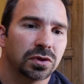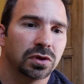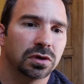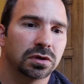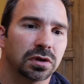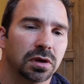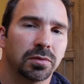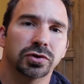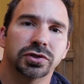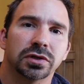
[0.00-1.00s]
your
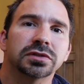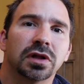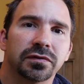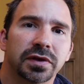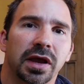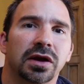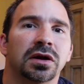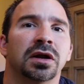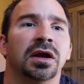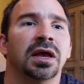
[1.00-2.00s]
emotional self
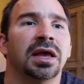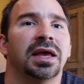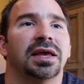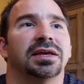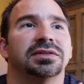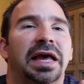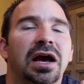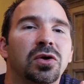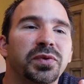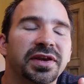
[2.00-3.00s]
care is
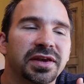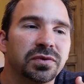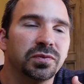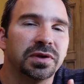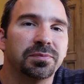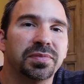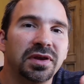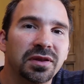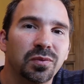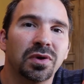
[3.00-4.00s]
how we can
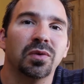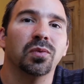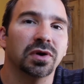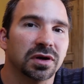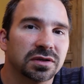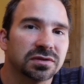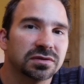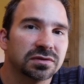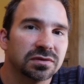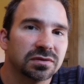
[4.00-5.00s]
repeat what
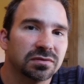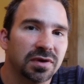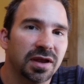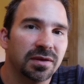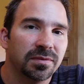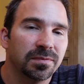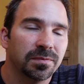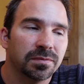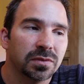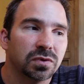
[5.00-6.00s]
works, right?
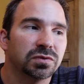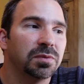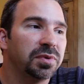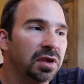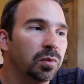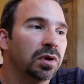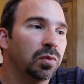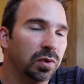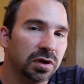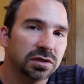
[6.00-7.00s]
Repeat what
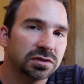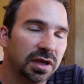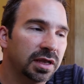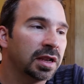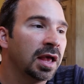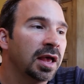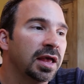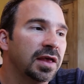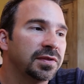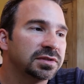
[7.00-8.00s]
works. And
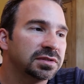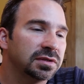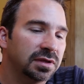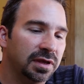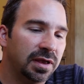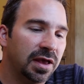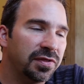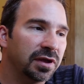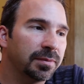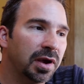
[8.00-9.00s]
in this, I
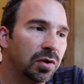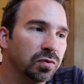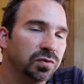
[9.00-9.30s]
think about